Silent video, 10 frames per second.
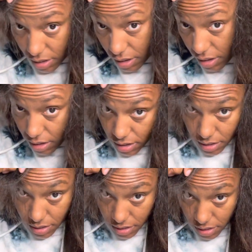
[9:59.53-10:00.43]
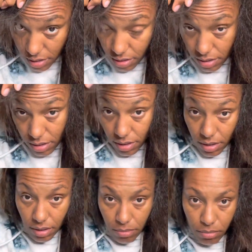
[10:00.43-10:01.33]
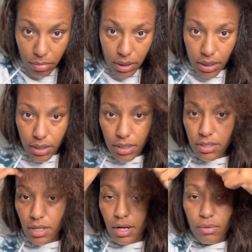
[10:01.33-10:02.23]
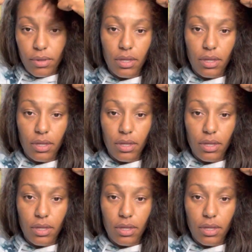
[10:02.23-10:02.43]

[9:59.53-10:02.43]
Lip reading: is blend this hair with